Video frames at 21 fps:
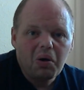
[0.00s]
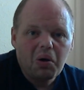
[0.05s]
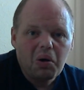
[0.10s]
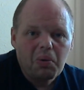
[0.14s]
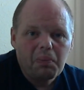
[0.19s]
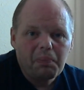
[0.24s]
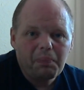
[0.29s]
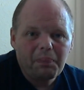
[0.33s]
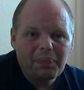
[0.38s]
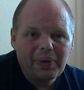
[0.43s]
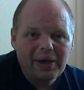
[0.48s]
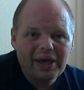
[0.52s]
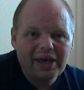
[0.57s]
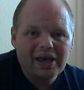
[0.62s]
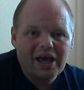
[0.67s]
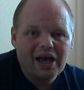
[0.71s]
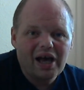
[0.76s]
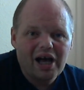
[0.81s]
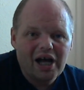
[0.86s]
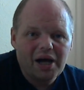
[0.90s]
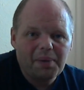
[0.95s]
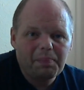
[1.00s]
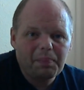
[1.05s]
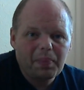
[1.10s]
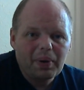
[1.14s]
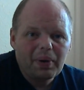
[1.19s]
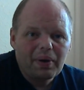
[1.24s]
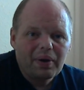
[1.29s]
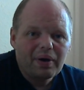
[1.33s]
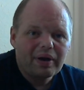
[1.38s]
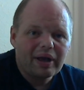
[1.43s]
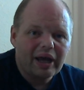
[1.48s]
pick up,
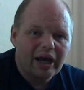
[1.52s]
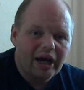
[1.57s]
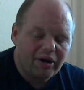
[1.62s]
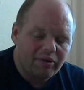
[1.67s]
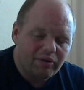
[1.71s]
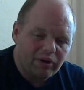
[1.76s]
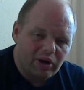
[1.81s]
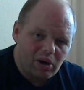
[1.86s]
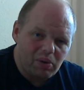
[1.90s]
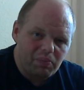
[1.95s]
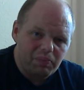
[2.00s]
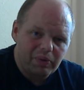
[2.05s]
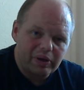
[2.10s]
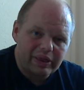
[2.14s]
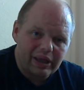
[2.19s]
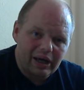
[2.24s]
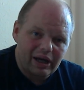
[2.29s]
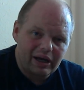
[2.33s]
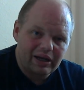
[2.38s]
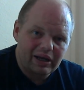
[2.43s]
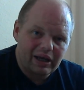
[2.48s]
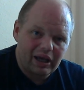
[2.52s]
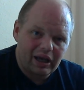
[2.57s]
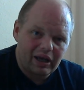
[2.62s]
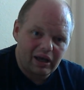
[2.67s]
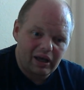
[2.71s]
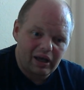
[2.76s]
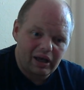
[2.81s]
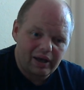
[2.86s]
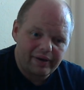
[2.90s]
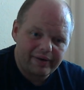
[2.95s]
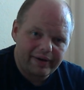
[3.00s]
carry on with that
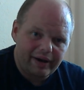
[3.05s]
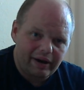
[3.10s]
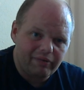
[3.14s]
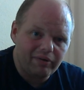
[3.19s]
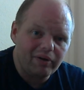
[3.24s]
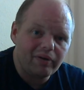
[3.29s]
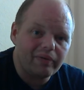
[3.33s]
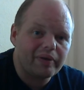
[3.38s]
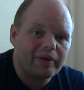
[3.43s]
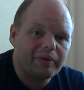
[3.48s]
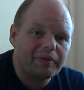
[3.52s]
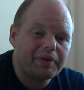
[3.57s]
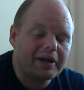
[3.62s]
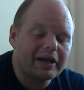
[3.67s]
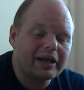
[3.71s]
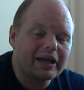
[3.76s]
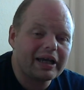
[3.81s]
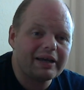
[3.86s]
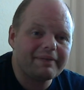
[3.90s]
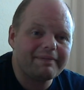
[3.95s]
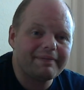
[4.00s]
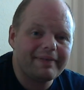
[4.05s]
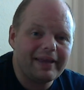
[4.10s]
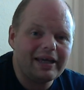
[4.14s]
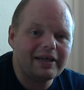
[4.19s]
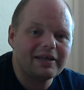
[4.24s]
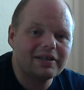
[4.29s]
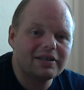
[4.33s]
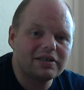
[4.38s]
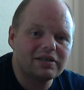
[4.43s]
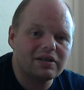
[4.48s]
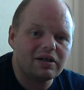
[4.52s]
game
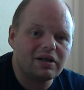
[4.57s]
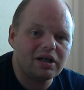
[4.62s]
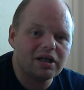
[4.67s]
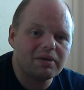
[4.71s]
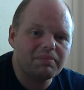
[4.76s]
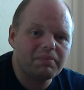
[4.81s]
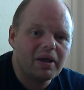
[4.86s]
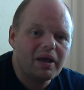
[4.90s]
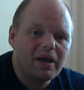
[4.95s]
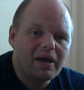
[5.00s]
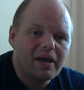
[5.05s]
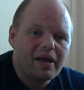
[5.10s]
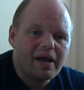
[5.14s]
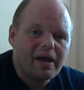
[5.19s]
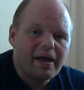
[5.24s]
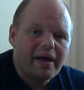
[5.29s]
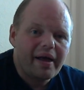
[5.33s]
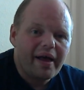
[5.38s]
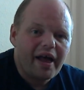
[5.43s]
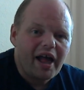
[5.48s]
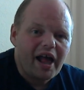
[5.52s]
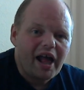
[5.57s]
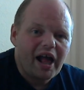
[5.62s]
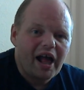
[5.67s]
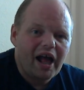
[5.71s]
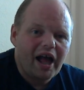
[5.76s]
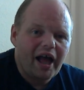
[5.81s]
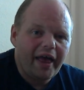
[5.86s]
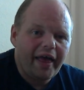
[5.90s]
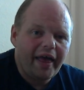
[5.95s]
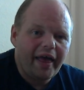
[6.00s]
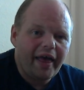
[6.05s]
next time,
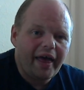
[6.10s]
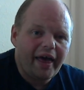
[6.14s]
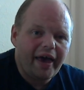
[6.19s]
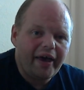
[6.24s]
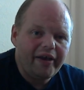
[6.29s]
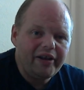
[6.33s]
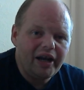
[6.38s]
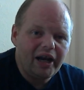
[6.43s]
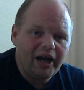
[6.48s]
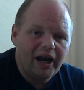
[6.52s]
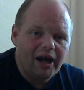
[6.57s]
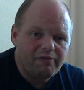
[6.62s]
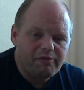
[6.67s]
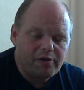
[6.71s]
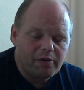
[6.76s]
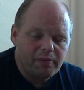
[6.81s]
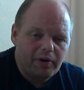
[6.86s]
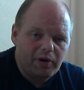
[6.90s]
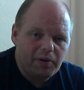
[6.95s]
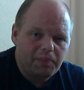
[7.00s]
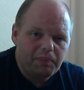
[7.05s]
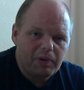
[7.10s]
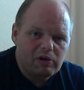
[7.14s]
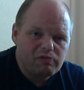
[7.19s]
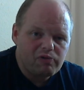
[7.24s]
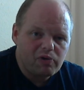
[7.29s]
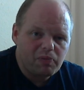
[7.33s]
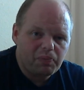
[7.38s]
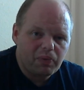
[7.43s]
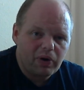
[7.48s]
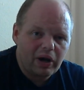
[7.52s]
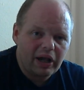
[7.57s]
and then have a little bit of a
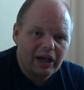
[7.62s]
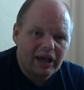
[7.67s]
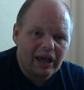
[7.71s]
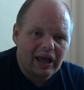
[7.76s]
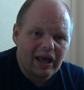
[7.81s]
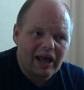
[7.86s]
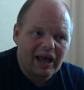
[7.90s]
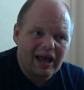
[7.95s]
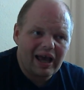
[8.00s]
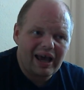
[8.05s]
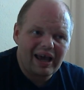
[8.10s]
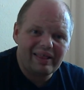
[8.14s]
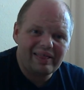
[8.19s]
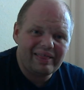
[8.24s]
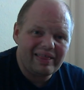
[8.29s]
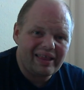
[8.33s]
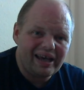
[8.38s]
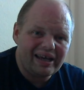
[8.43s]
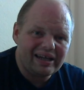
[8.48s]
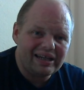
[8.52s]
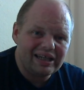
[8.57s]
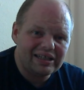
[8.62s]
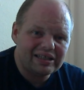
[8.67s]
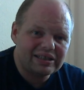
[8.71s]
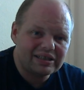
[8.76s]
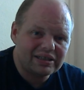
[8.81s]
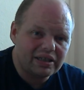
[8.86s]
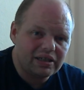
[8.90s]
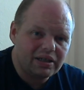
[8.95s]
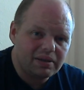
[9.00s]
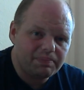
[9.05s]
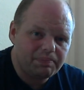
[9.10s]
break, and then it's
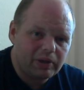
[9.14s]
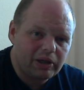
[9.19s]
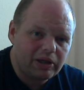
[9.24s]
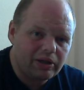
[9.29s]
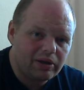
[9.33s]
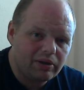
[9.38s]
gonna be,